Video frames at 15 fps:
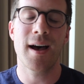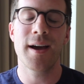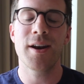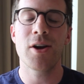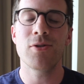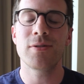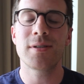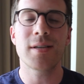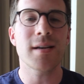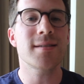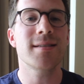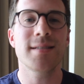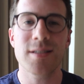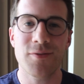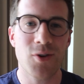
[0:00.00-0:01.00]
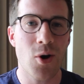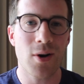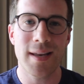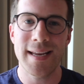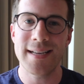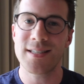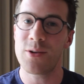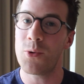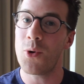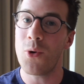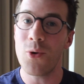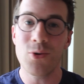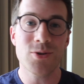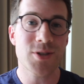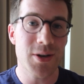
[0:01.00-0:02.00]
I know dozens of colleagues who
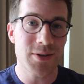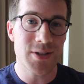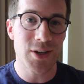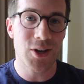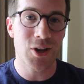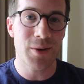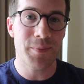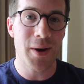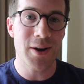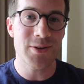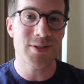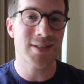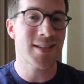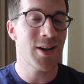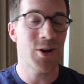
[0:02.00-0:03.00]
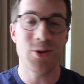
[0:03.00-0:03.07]
also secured posts